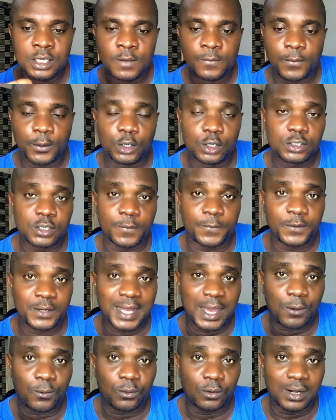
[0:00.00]
For those of you
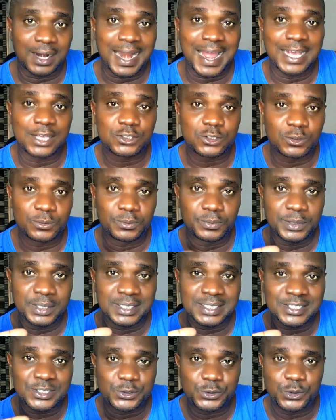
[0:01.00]
that would like to be
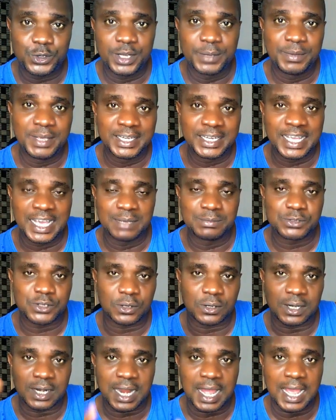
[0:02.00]
streaming games
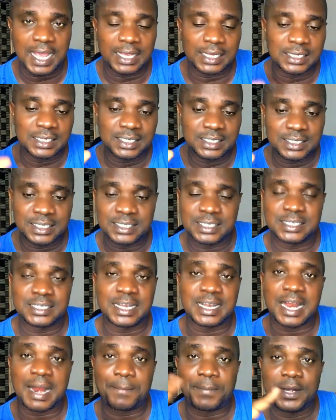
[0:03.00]
online, this is
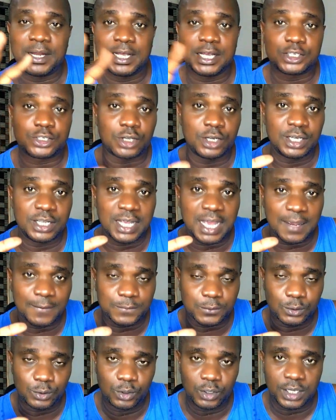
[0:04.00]
an application you have
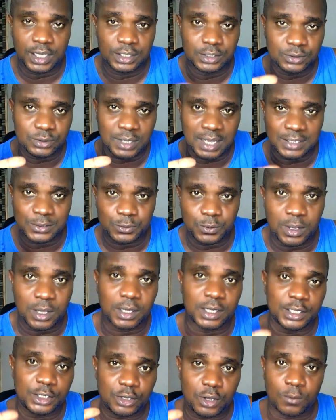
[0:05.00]
to look into as
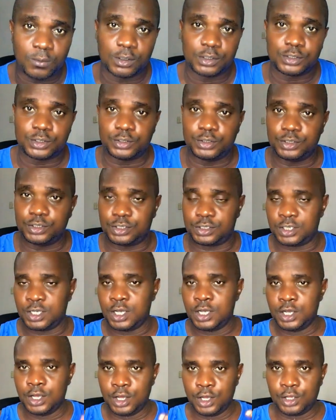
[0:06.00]
well. You don't want to use
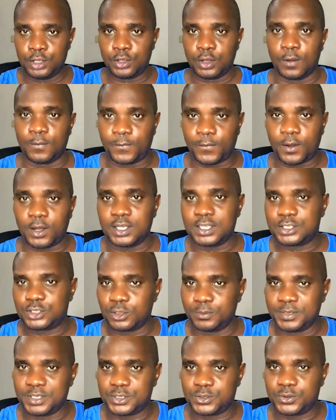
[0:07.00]
your voice to
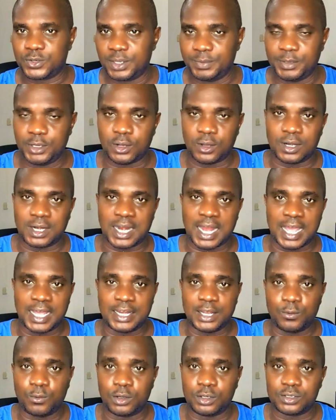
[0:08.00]
be streaming online.
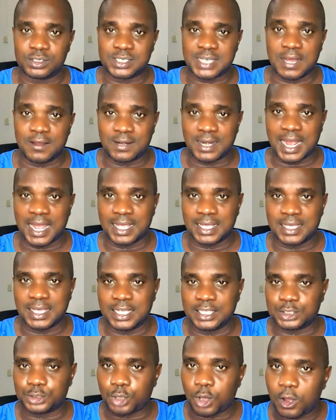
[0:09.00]
You want to sound like
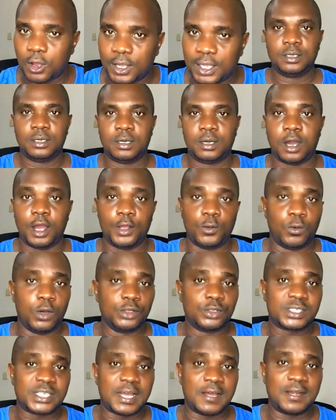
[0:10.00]
a toy, or you want
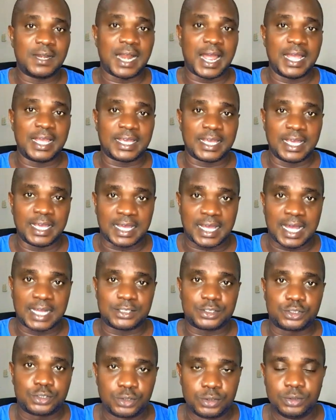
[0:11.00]
to sound like a
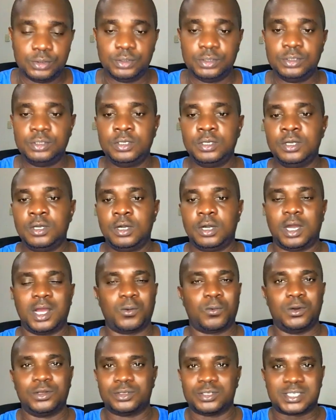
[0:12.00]
cartoon, or you
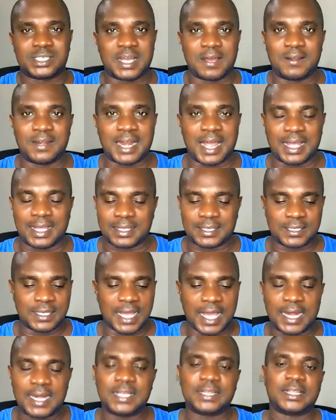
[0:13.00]
want to sound like
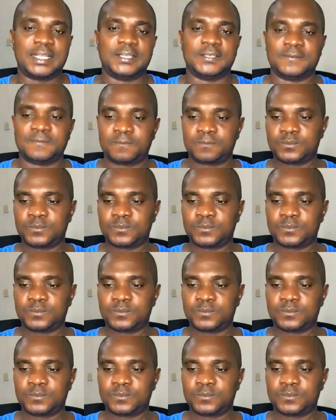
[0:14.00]
anything.